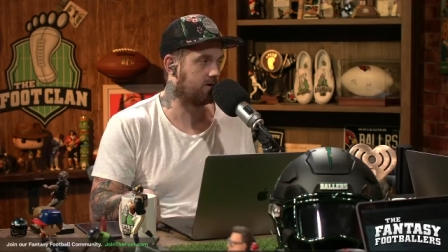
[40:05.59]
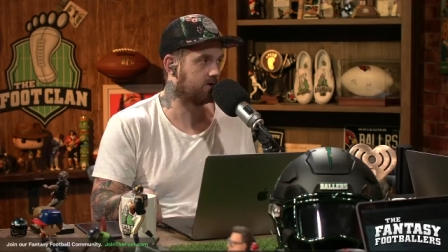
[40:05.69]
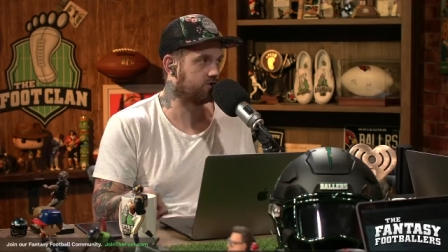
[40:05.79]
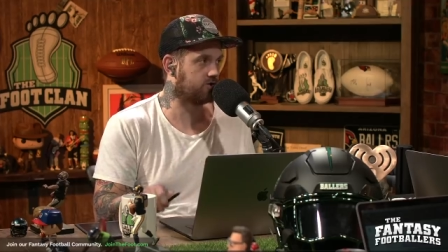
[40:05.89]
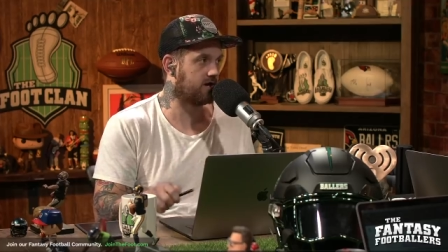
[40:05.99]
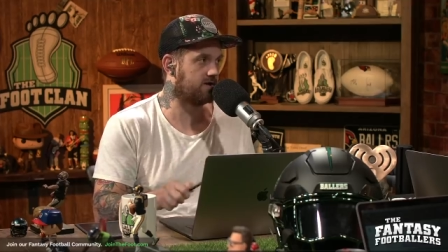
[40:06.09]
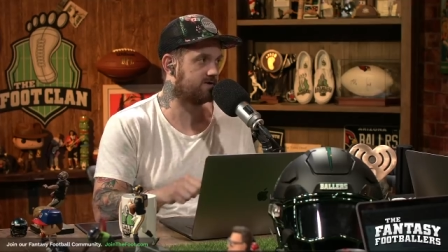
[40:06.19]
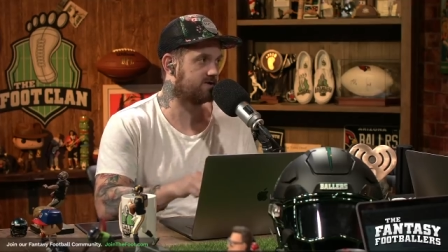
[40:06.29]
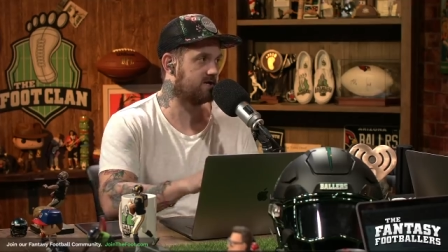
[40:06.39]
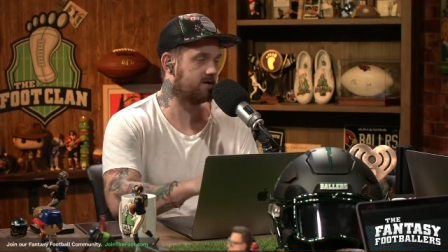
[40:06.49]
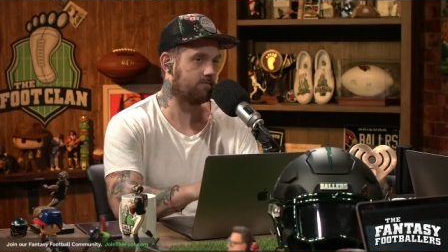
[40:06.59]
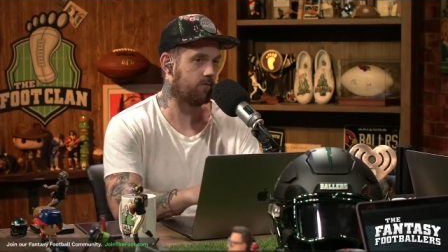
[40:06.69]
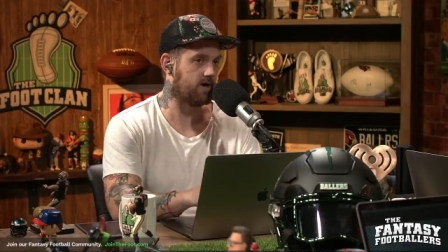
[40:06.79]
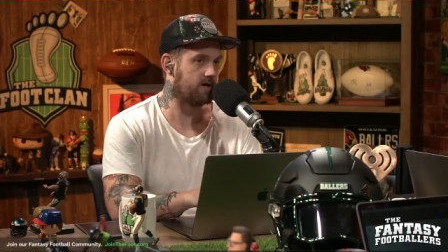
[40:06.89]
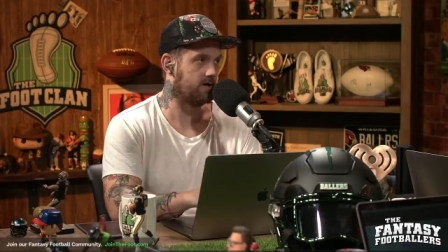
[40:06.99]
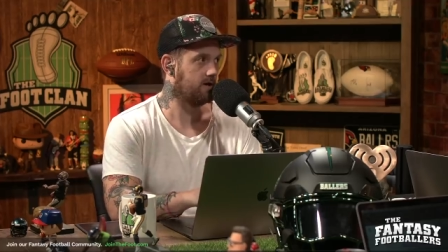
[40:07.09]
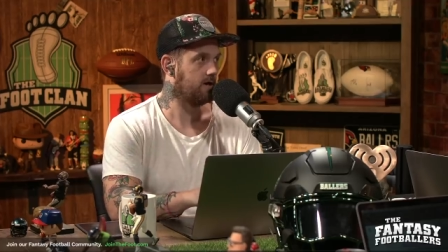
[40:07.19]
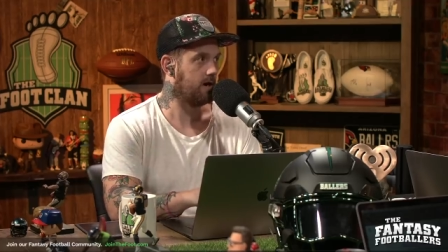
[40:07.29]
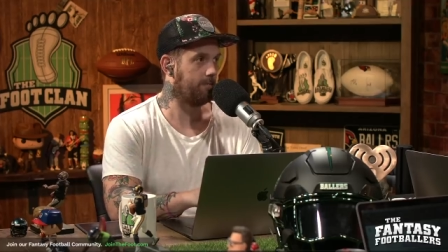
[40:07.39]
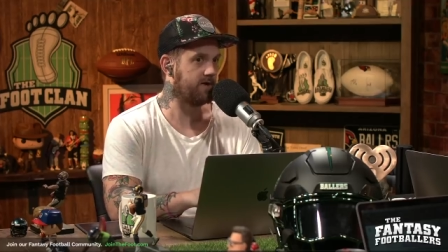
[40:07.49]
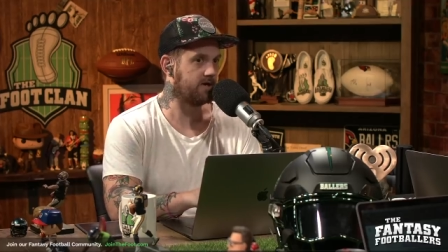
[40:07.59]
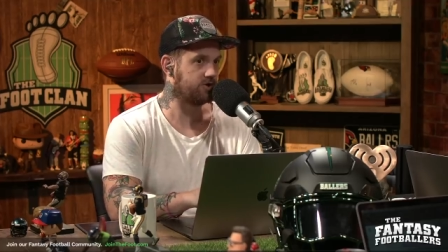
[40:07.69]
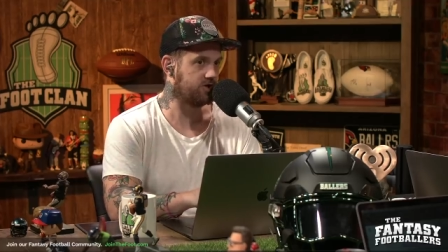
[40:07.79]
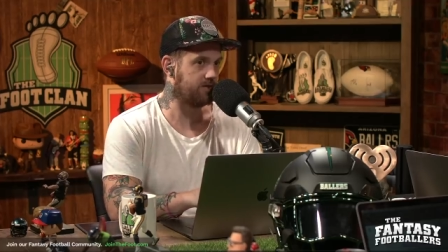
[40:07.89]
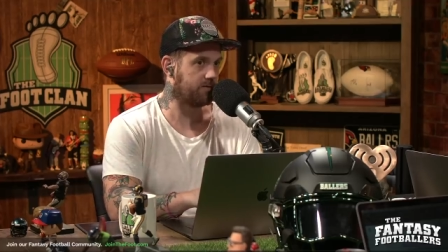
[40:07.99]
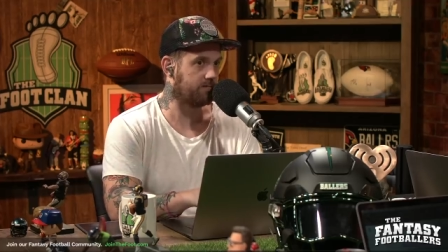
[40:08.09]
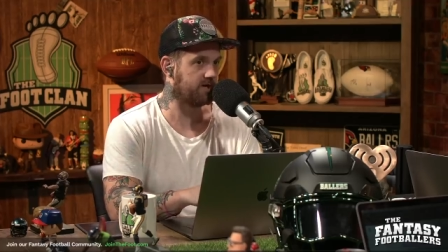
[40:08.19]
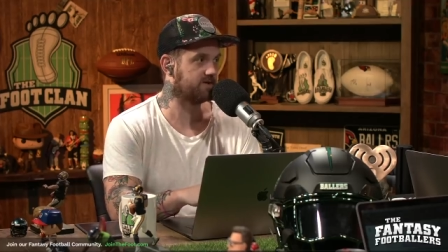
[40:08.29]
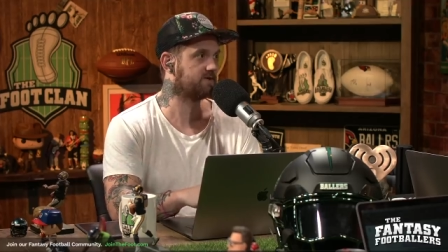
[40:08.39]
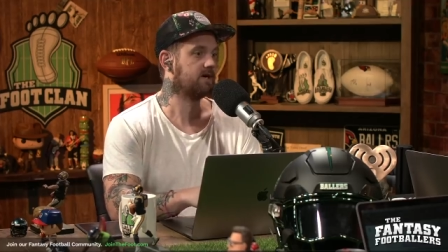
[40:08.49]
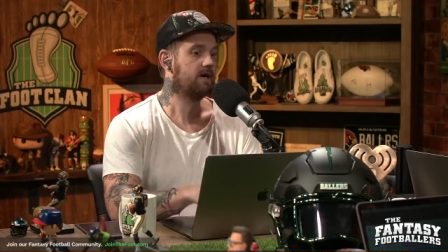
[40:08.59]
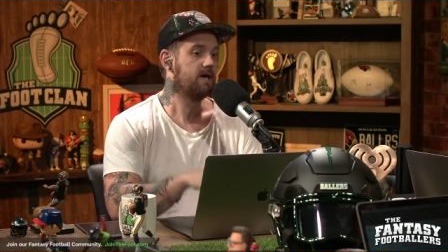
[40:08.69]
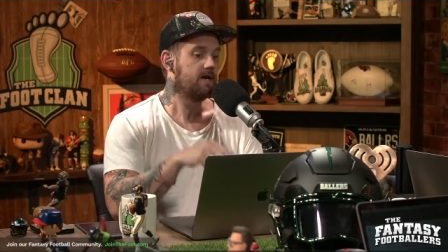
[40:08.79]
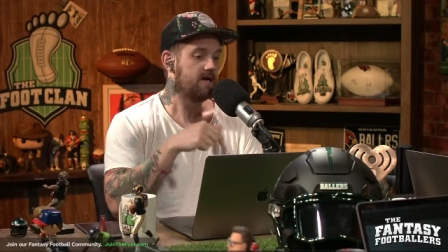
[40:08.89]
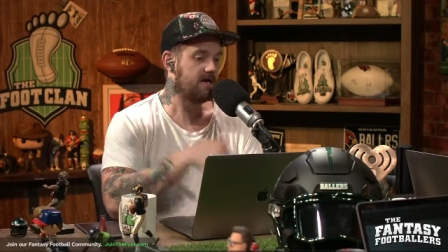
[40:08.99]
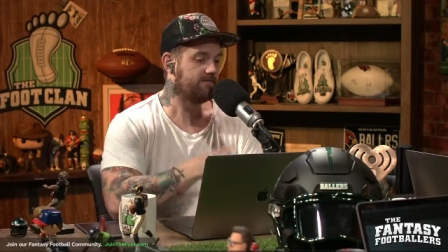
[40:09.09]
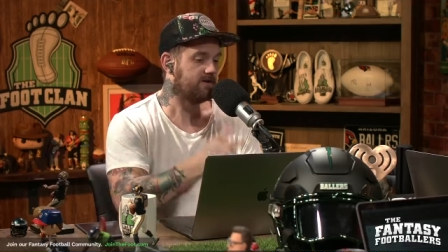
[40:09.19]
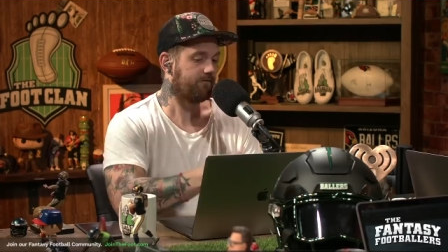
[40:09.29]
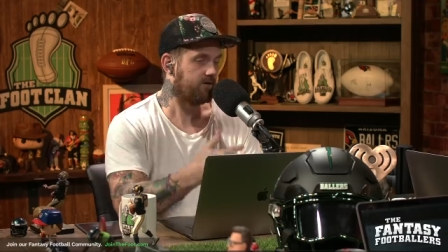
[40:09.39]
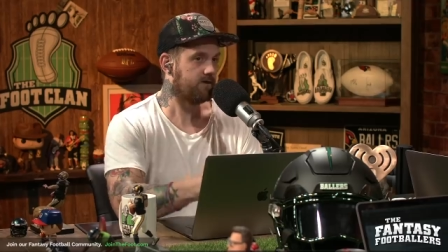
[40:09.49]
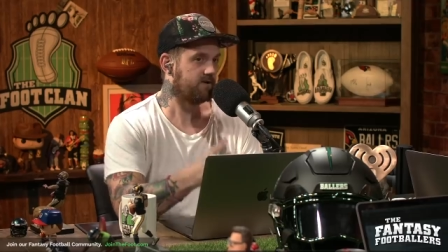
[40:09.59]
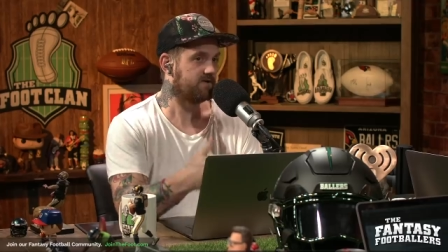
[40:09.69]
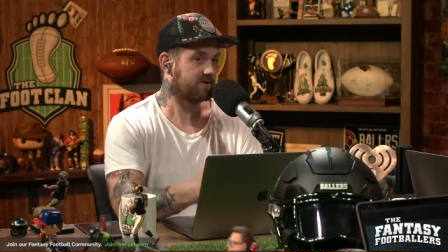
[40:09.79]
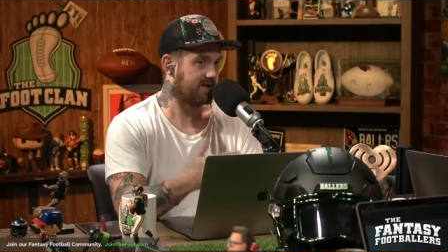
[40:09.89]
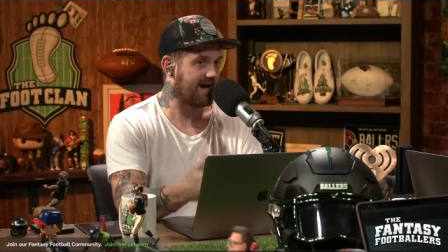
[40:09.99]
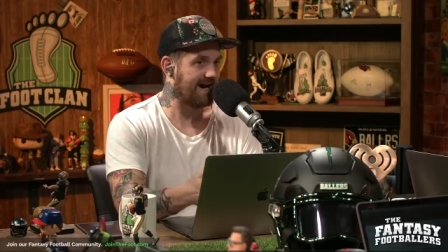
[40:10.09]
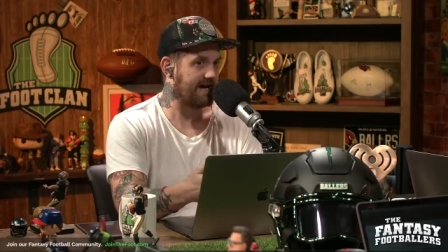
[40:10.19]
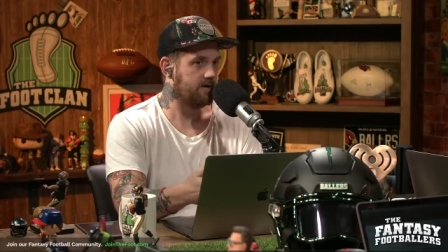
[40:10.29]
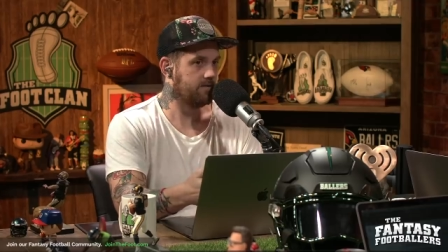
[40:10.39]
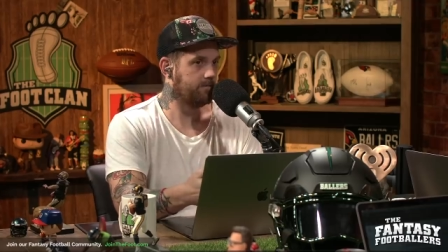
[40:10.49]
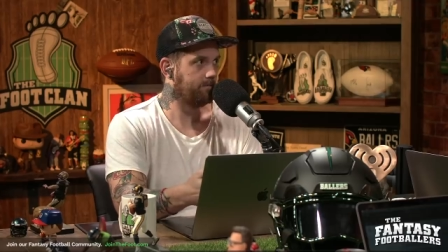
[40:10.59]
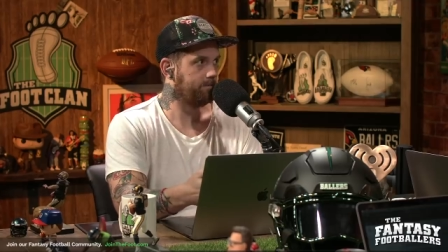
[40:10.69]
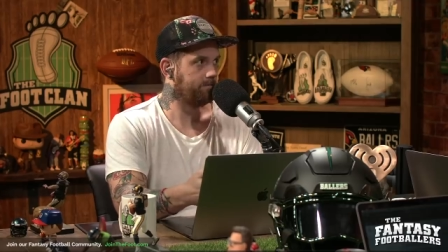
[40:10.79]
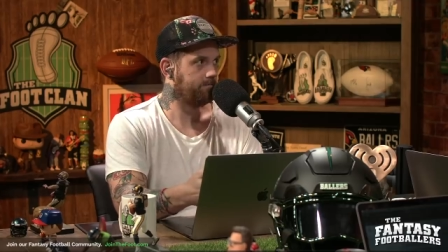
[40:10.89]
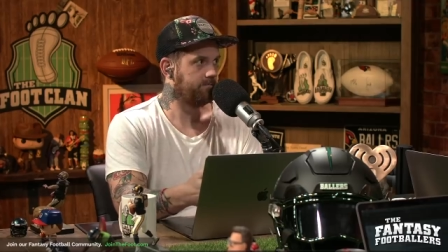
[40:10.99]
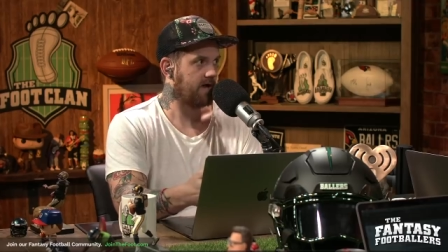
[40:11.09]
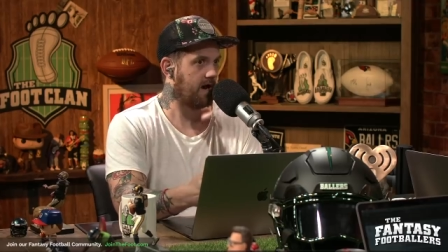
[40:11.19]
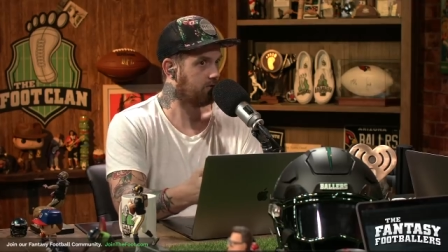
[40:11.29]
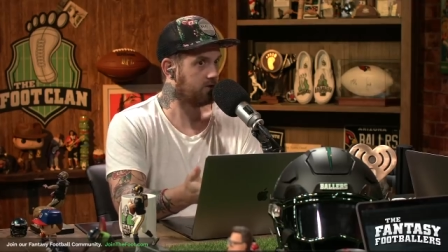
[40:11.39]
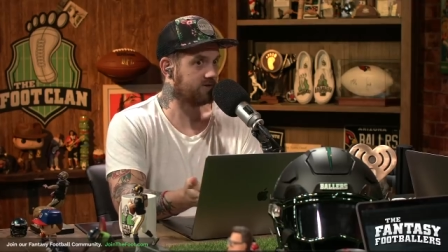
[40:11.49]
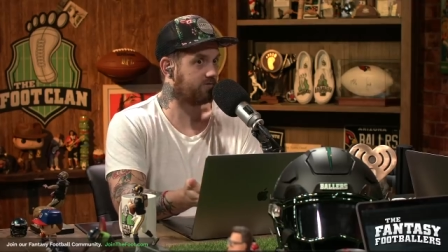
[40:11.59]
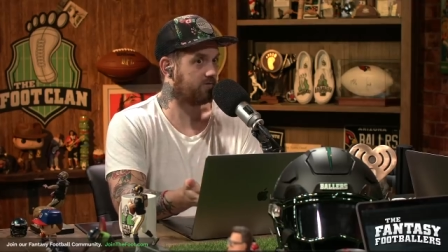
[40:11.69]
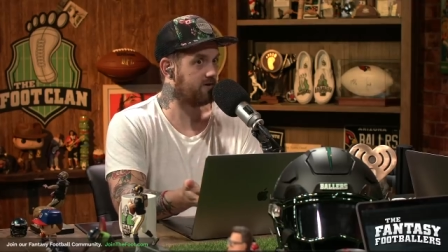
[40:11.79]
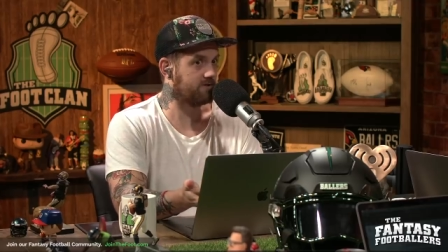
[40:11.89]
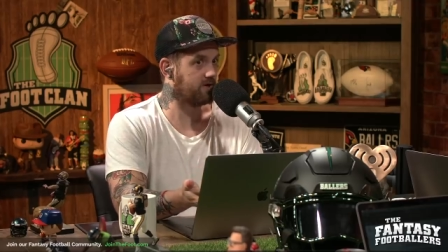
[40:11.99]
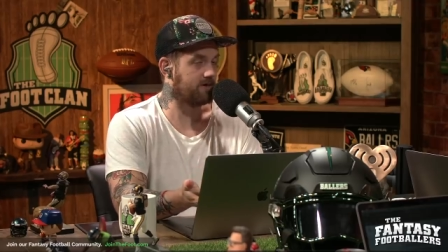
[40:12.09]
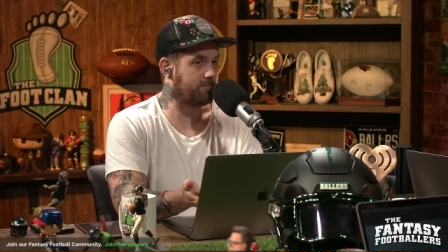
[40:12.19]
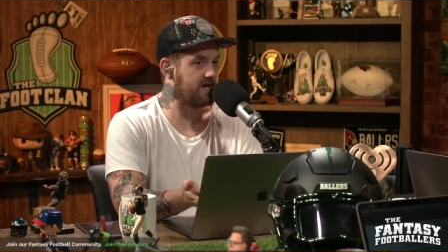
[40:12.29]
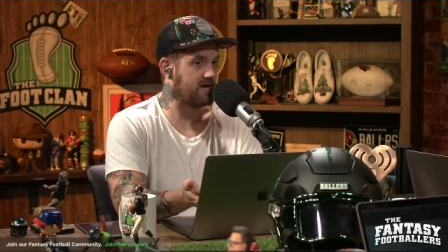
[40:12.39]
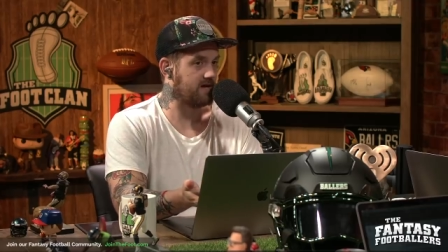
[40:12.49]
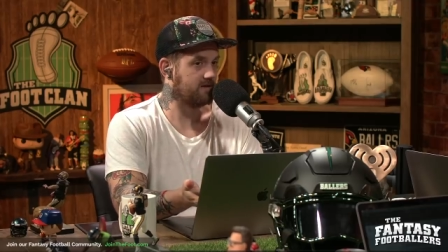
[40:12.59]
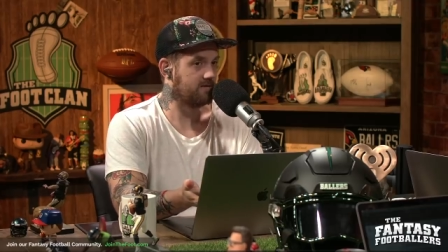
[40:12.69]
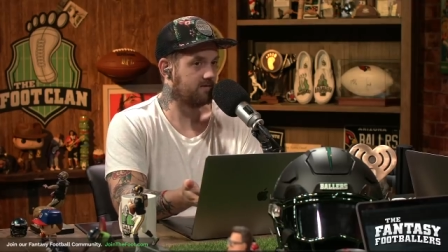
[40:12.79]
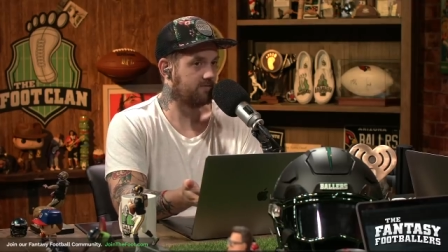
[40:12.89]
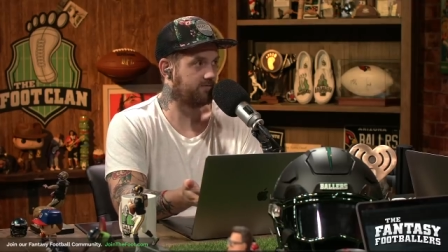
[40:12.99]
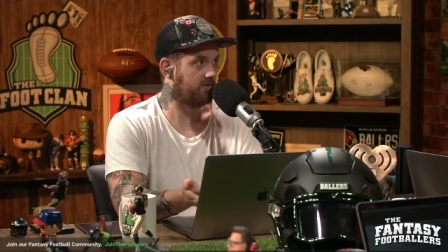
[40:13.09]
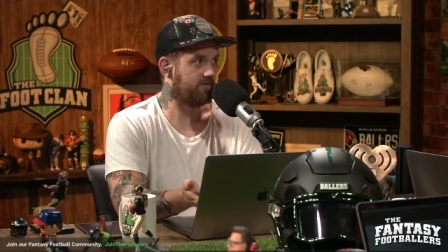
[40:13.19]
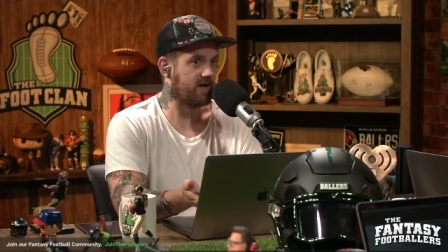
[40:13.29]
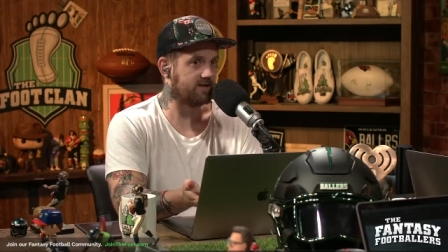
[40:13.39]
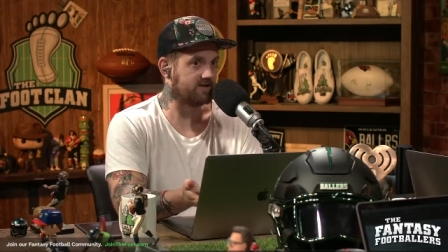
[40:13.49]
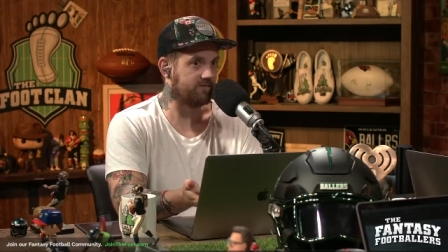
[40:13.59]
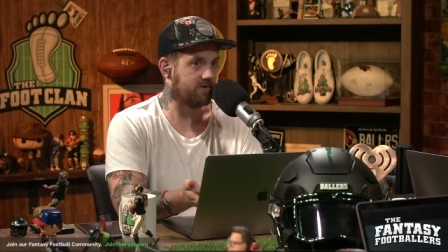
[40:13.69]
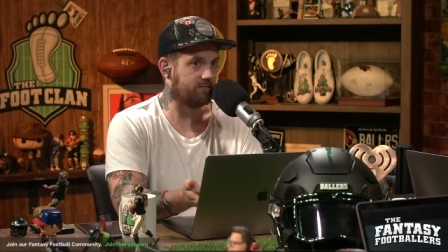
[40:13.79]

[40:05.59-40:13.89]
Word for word: I'm going to try and sneak him away a bit cheaper because even if Freeman is the guy, how good is Freeman going to be? Not for good. yeah, but if football.